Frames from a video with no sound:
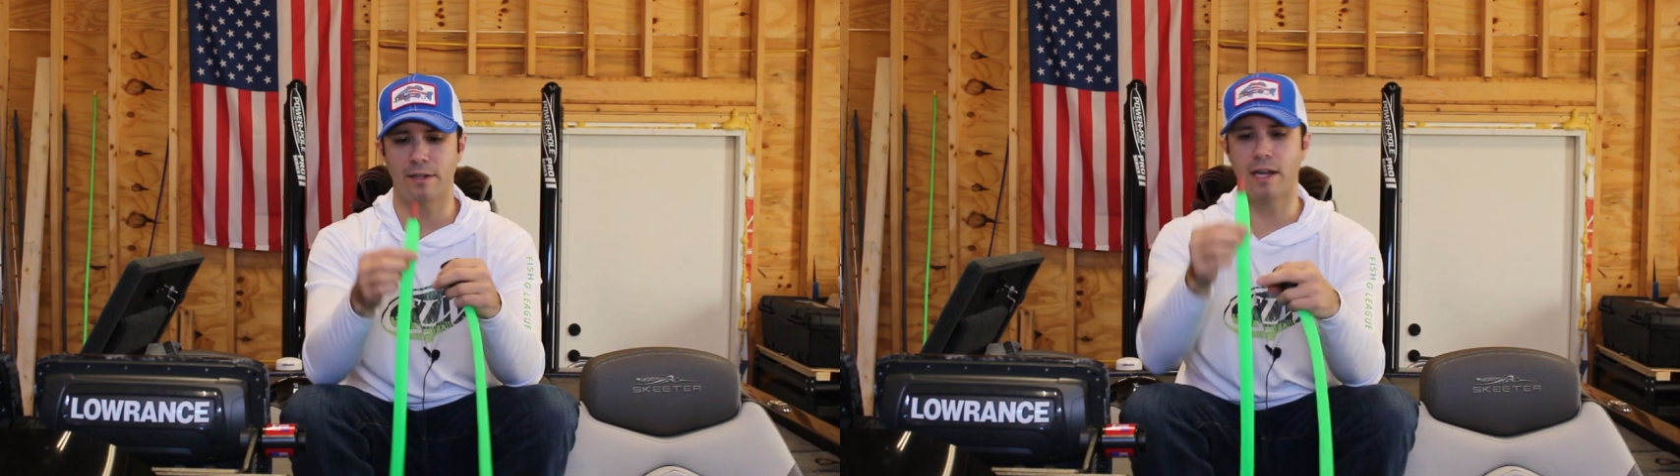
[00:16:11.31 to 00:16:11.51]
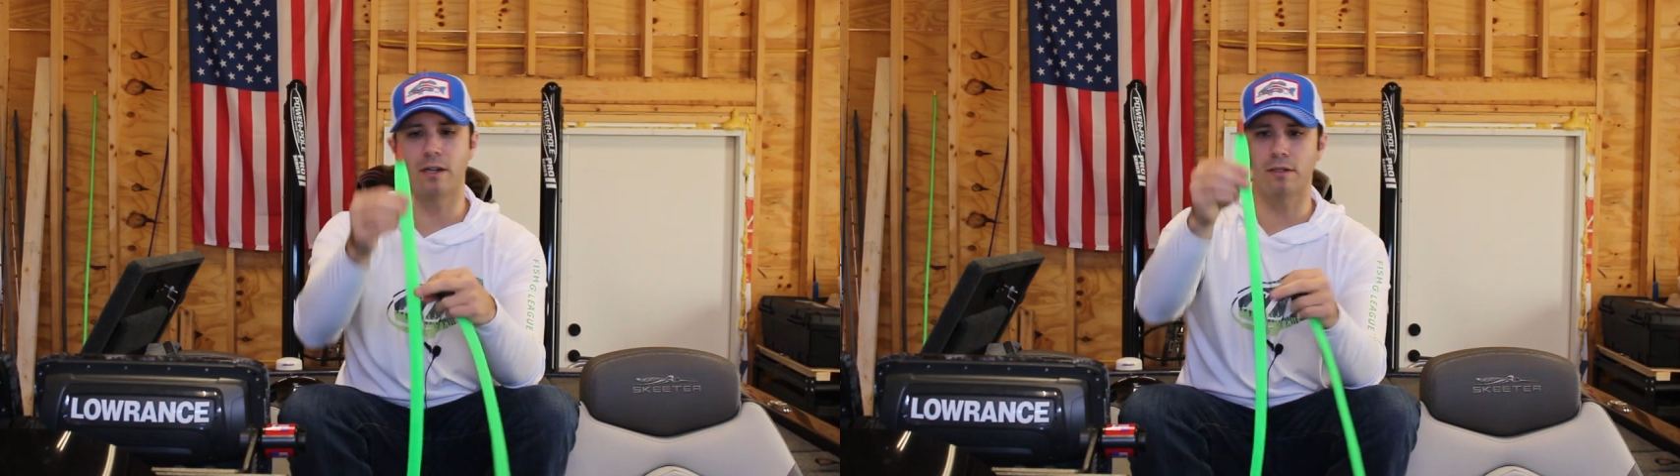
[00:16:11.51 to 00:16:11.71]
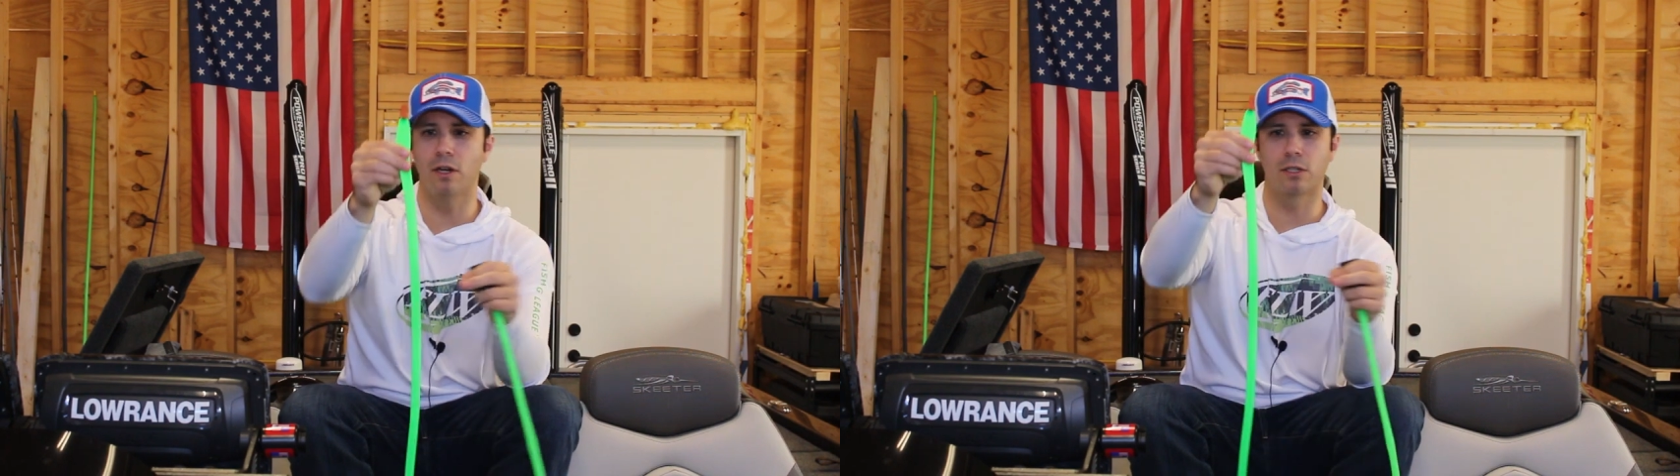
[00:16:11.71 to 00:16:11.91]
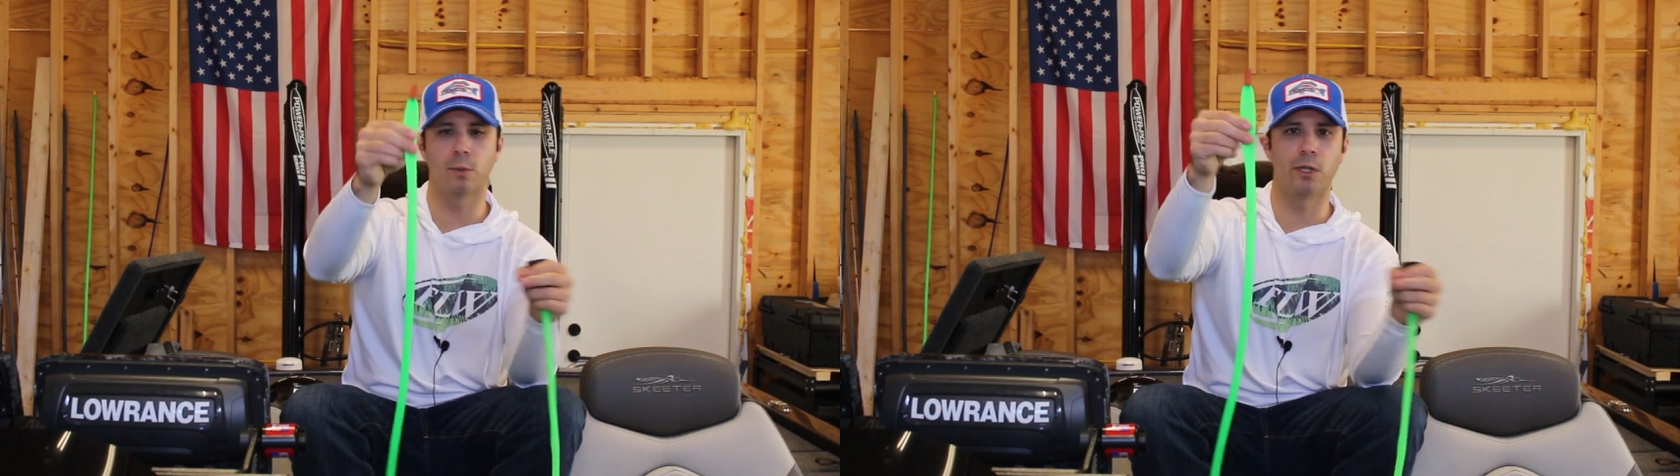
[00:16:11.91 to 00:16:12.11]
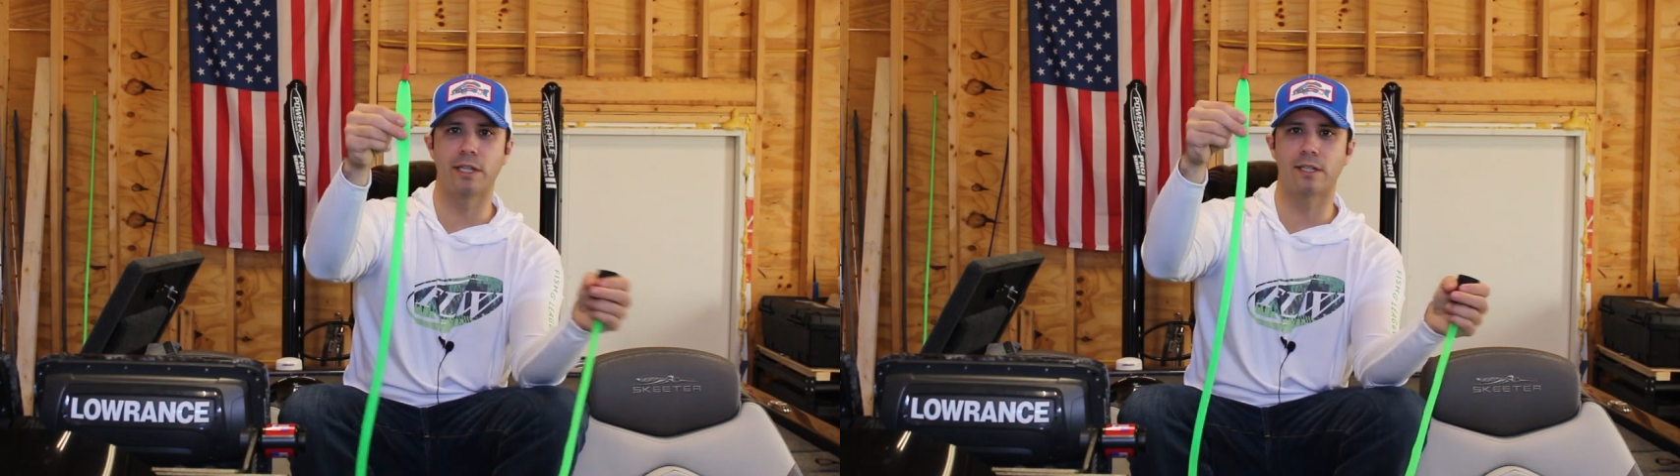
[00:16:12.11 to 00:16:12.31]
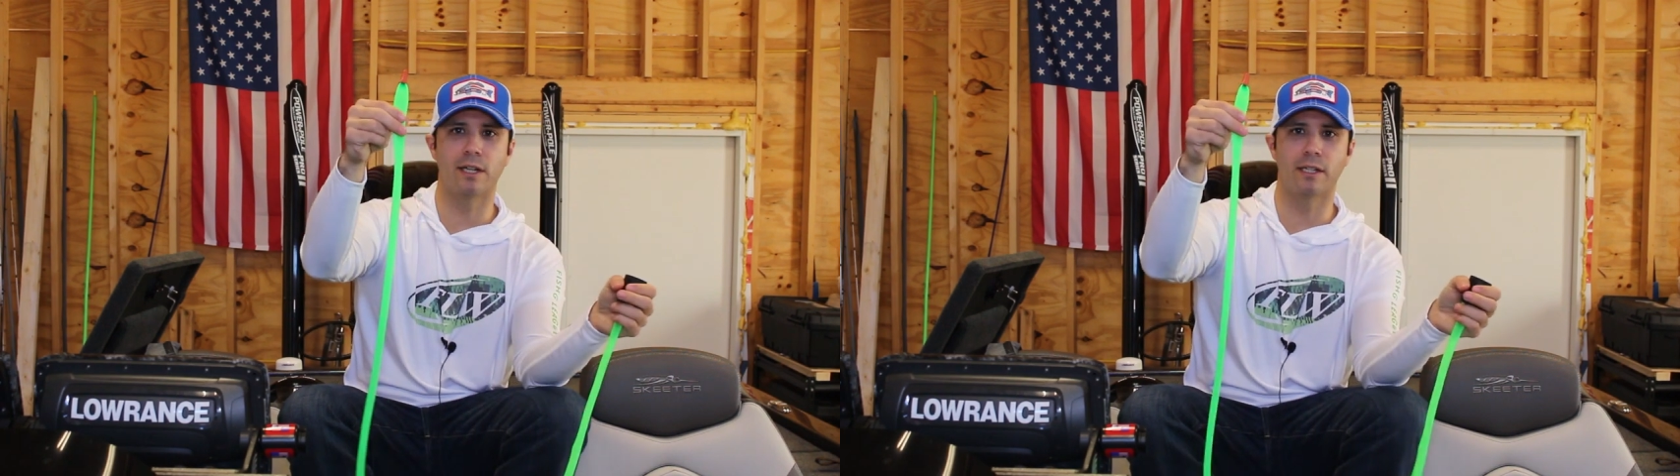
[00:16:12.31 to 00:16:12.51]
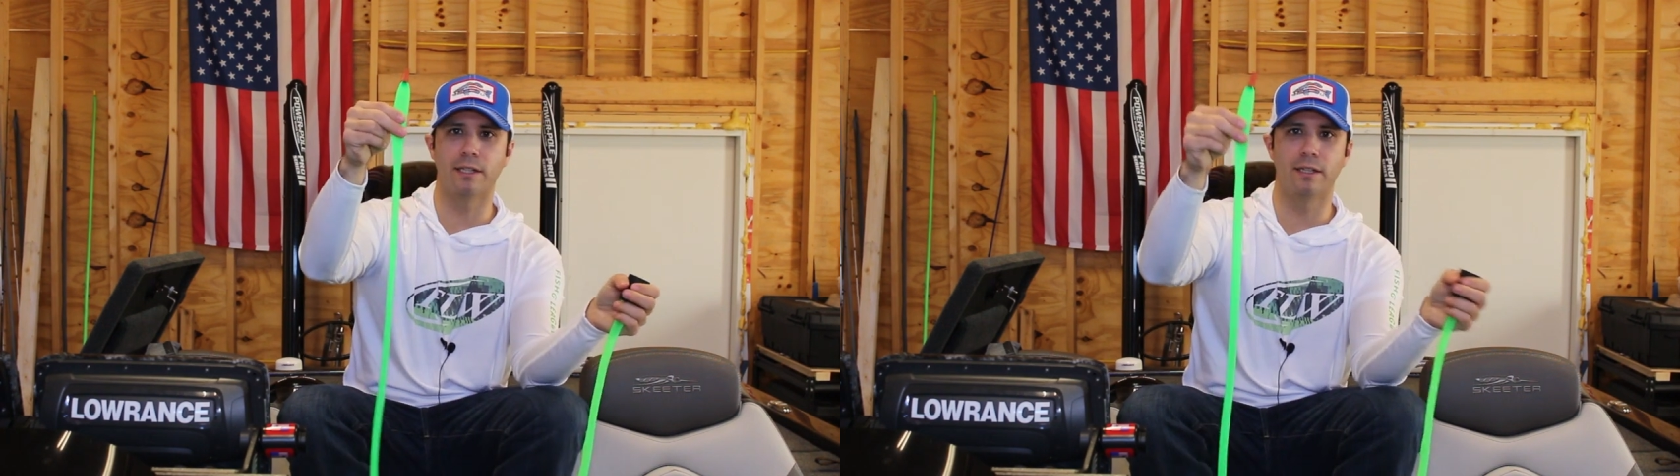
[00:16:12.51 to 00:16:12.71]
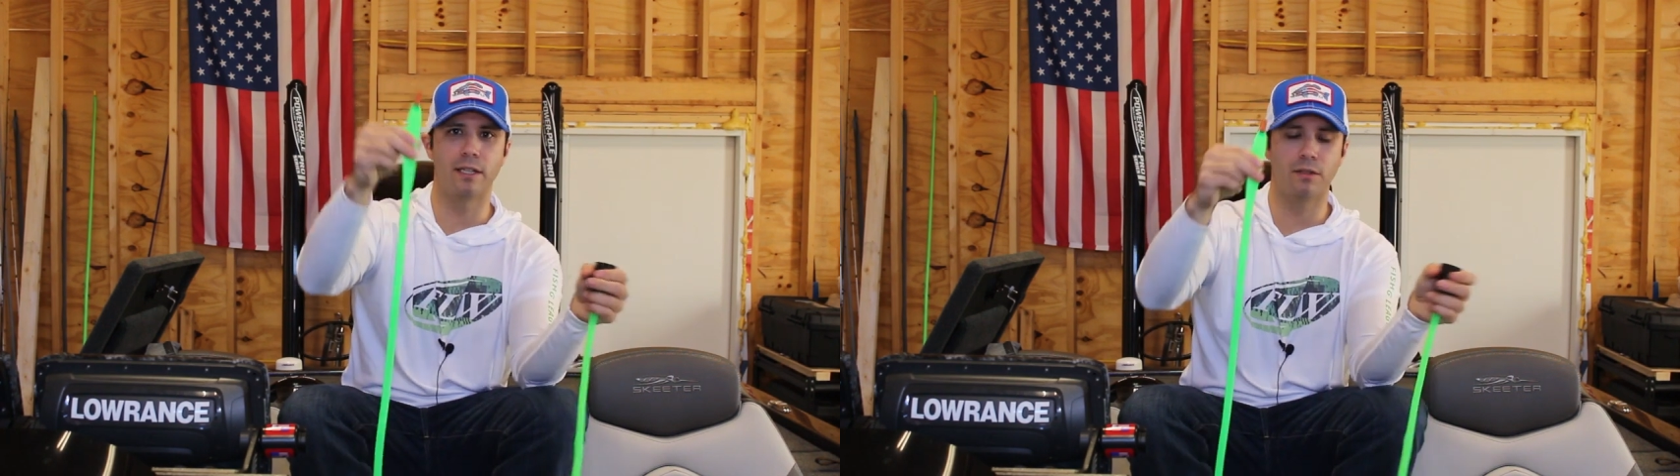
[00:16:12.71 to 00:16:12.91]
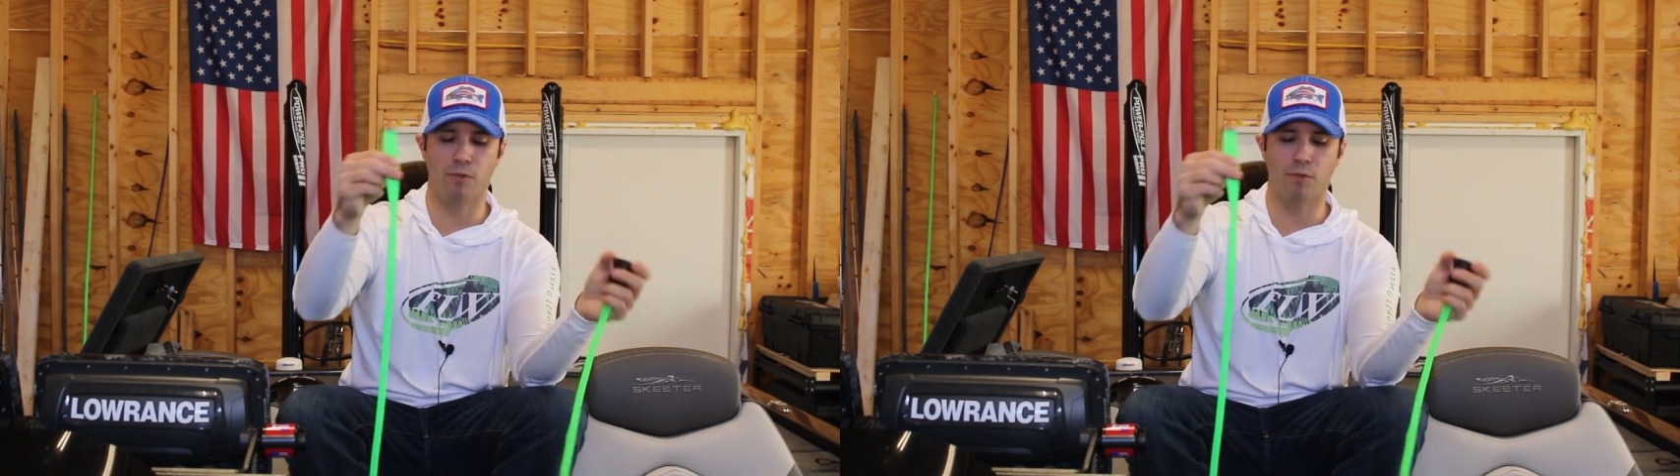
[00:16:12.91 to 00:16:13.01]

Now, hooks will get stuck in this.